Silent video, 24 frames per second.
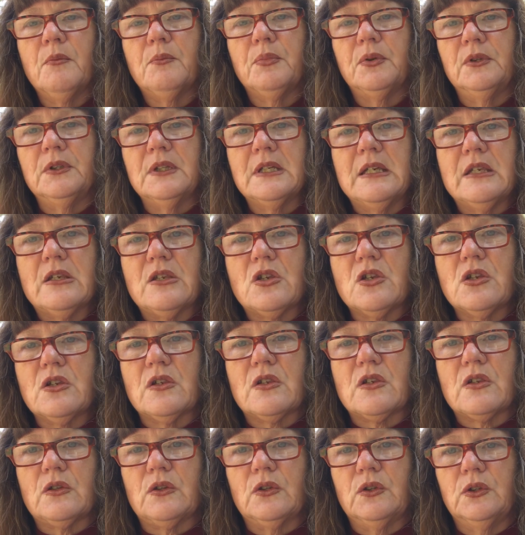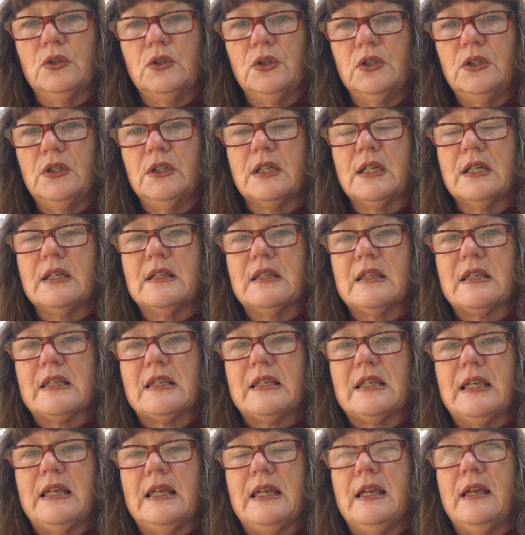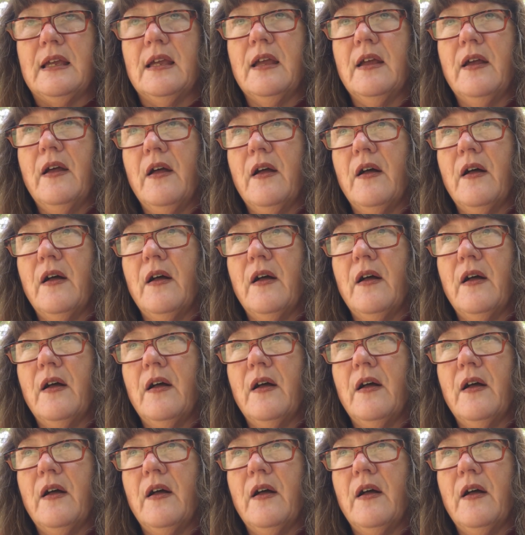Please just look and see.